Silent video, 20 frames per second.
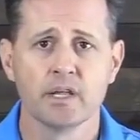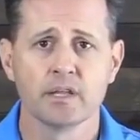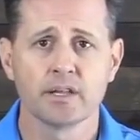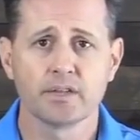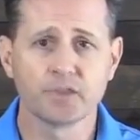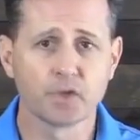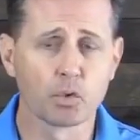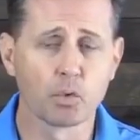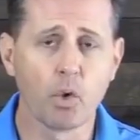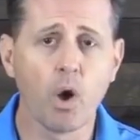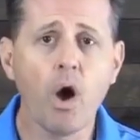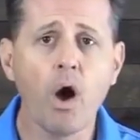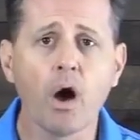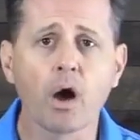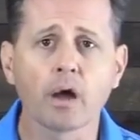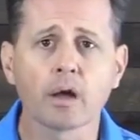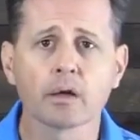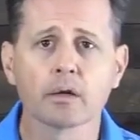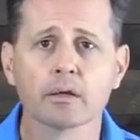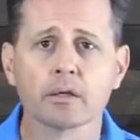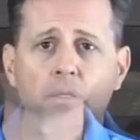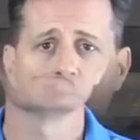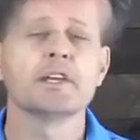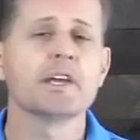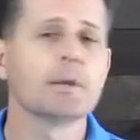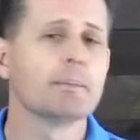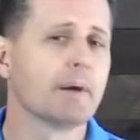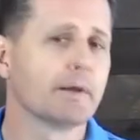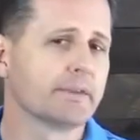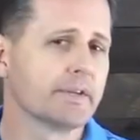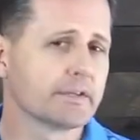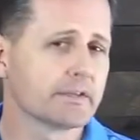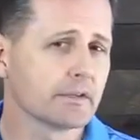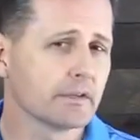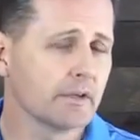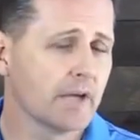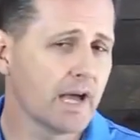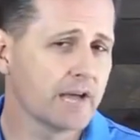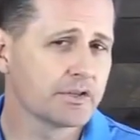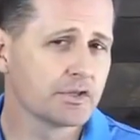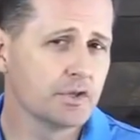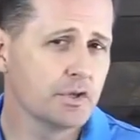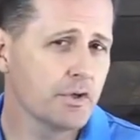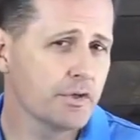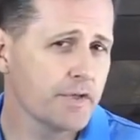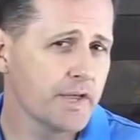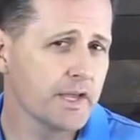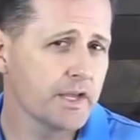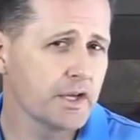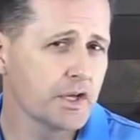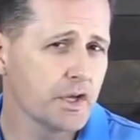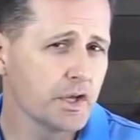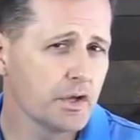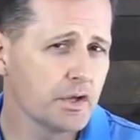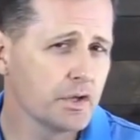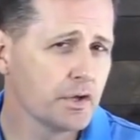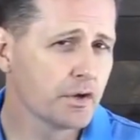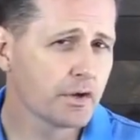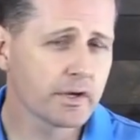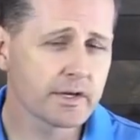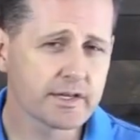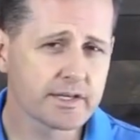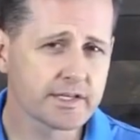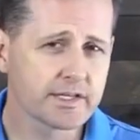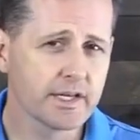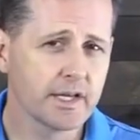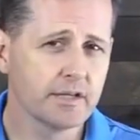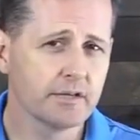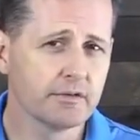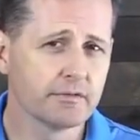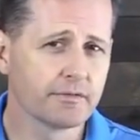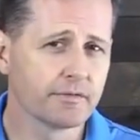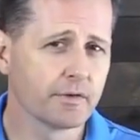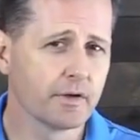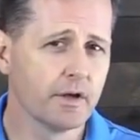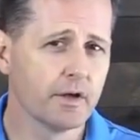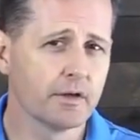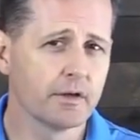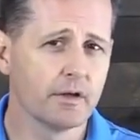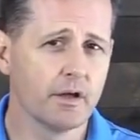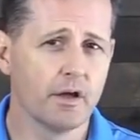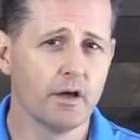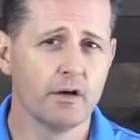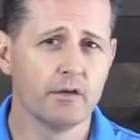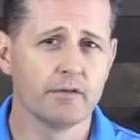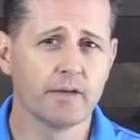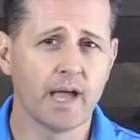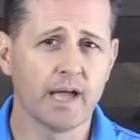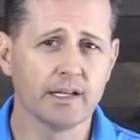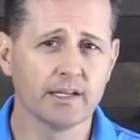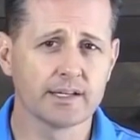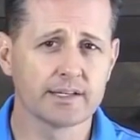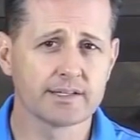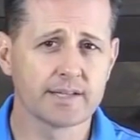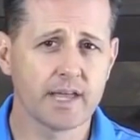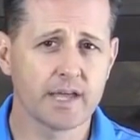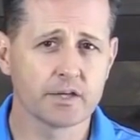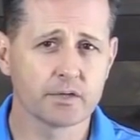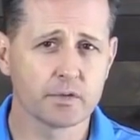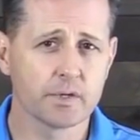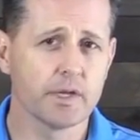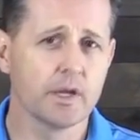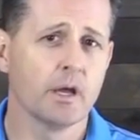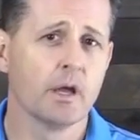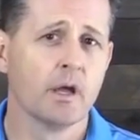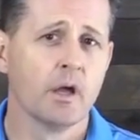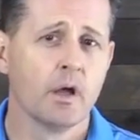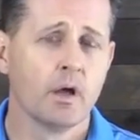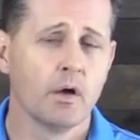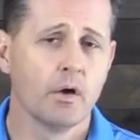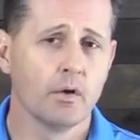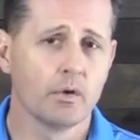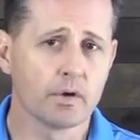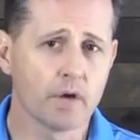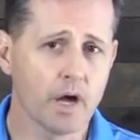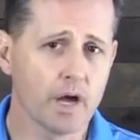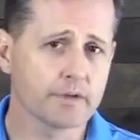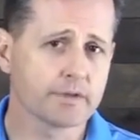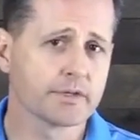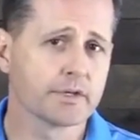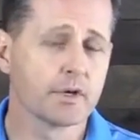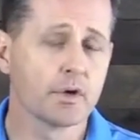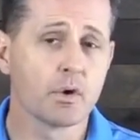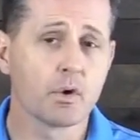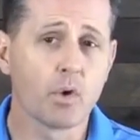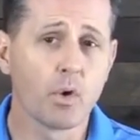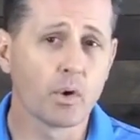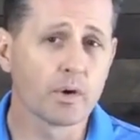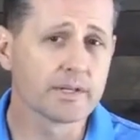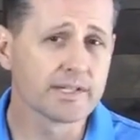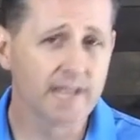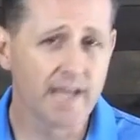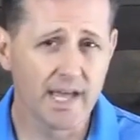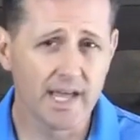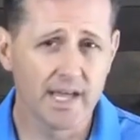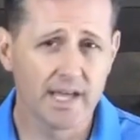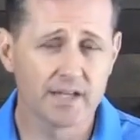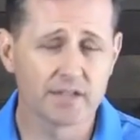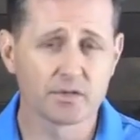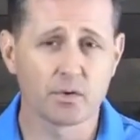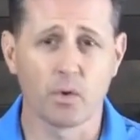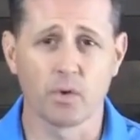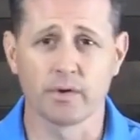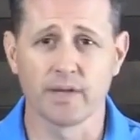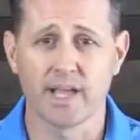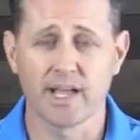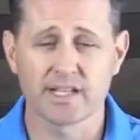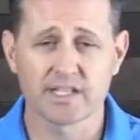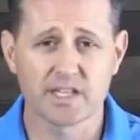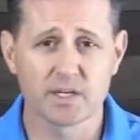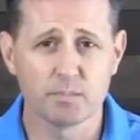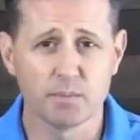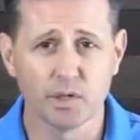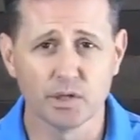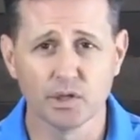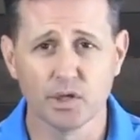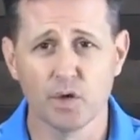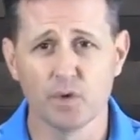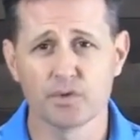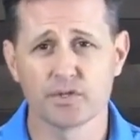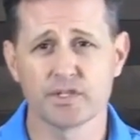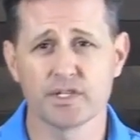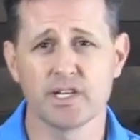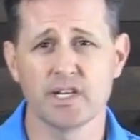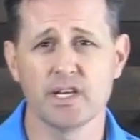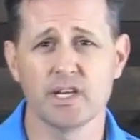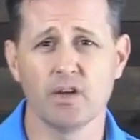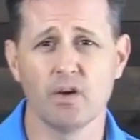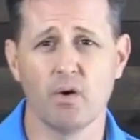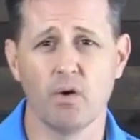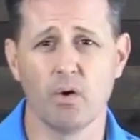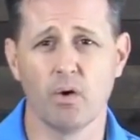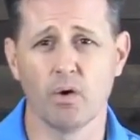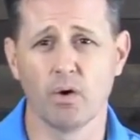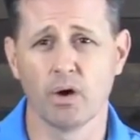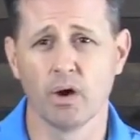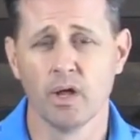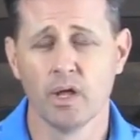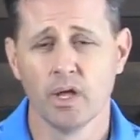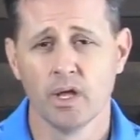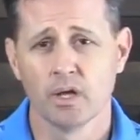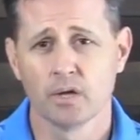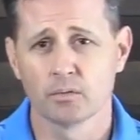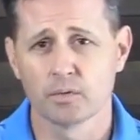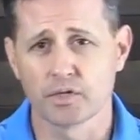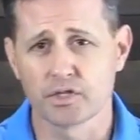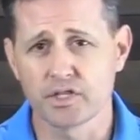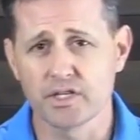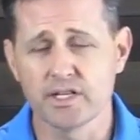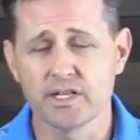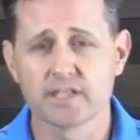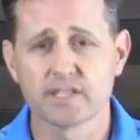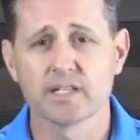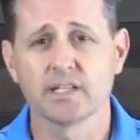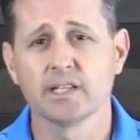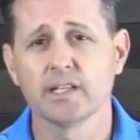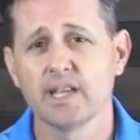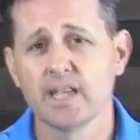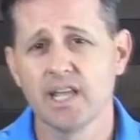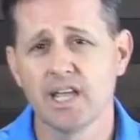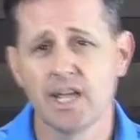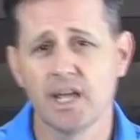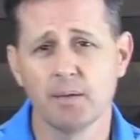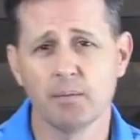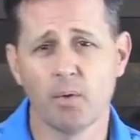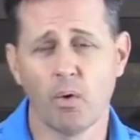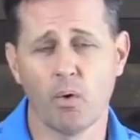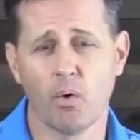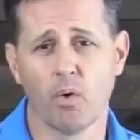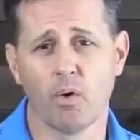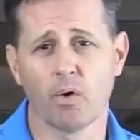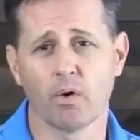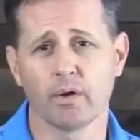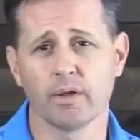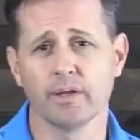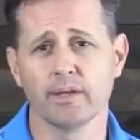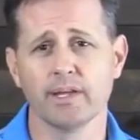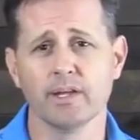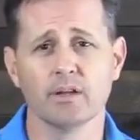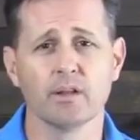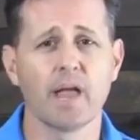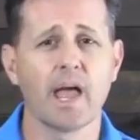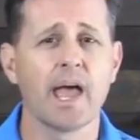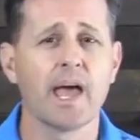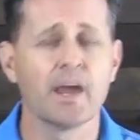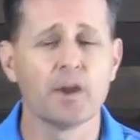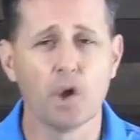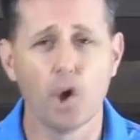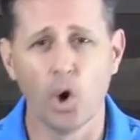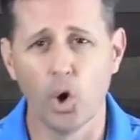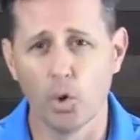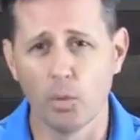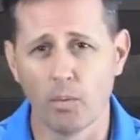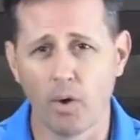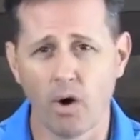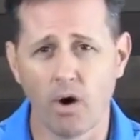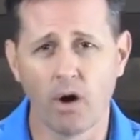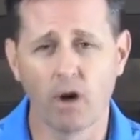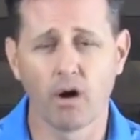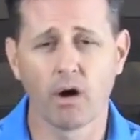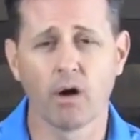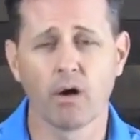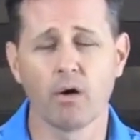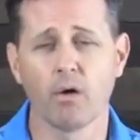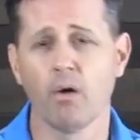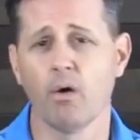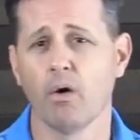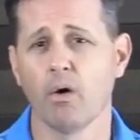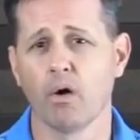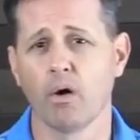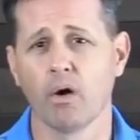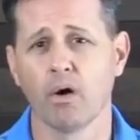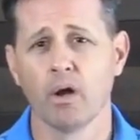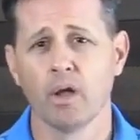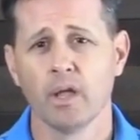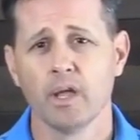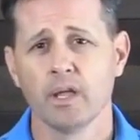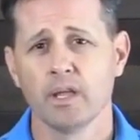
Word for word: that they're wrong. Think about this. Guys, do you think you're going to sit in front of Alexandria Ocasio-Cortez or Nancy Pelosi or Rashida Tlaib or Ilhan Omar or